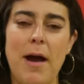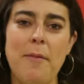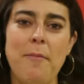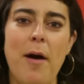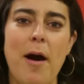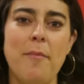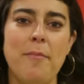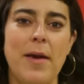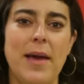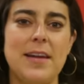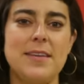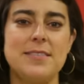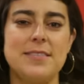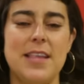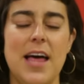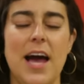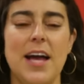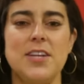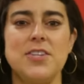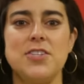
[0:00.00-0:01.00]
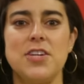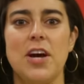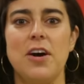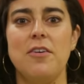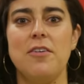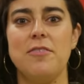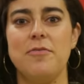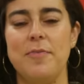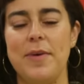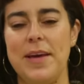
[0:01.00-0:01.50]
My mom made a
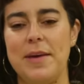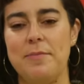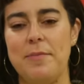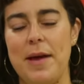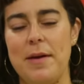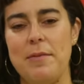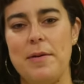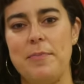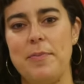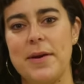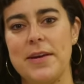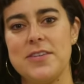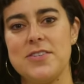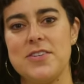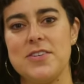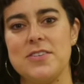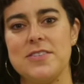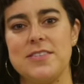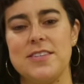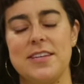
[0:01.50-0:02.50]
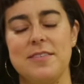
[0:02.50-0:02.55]
slideshow of me and baby pictures.